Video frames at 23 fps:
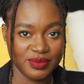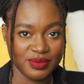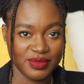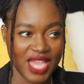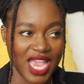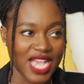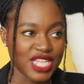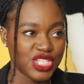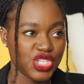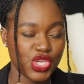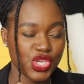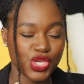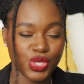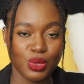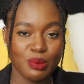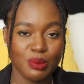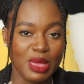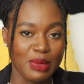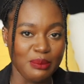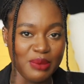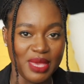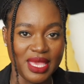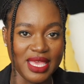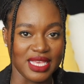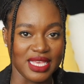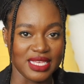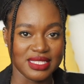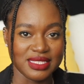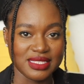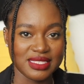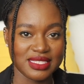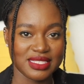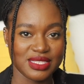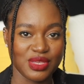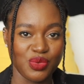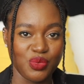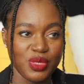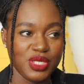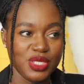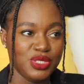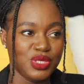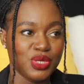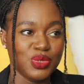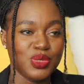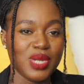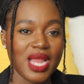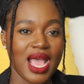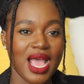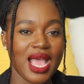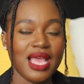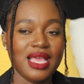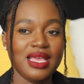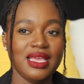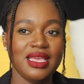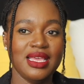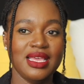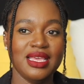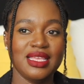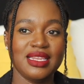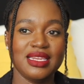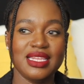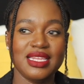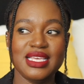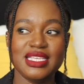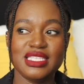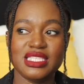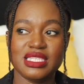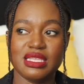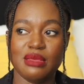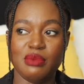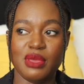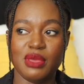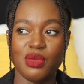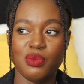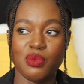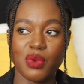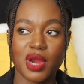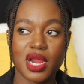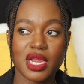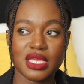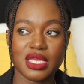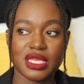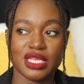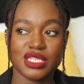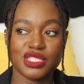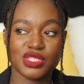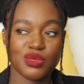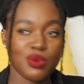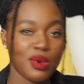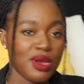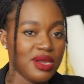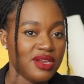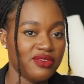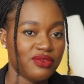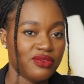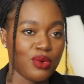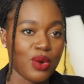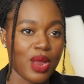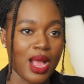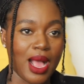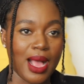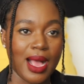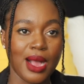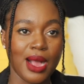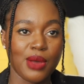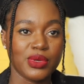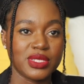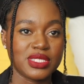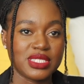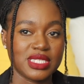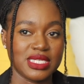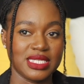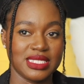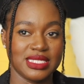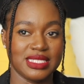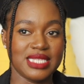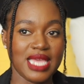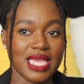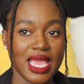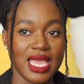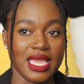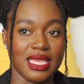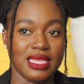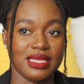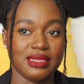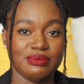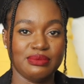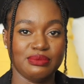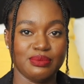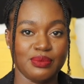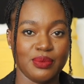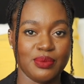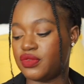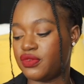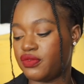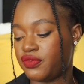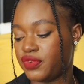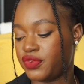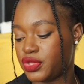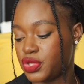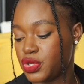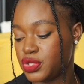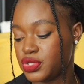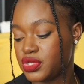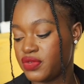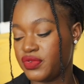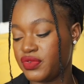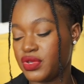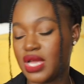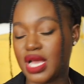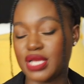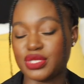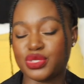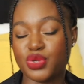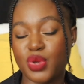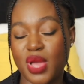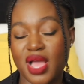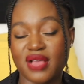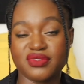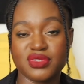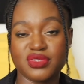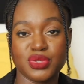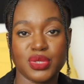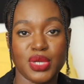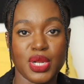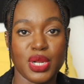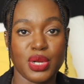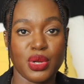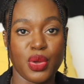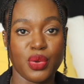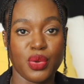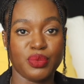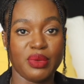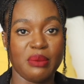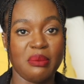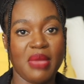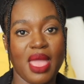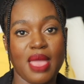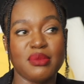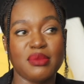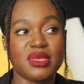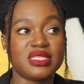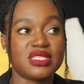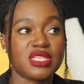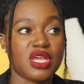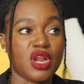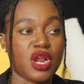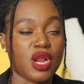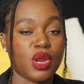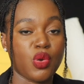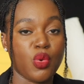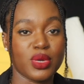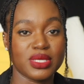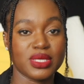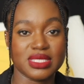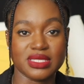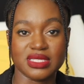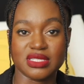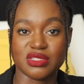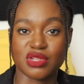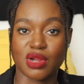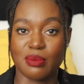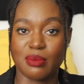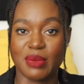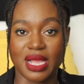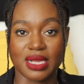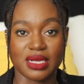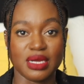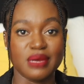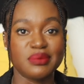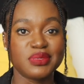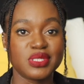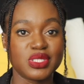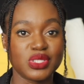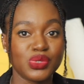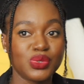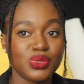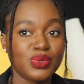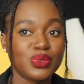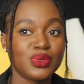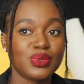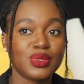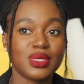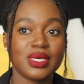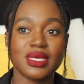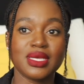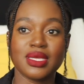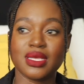as human beings. We do not need to be working 24 hours a day. For those of you guys who have student loan repayments that are going to start back up soon,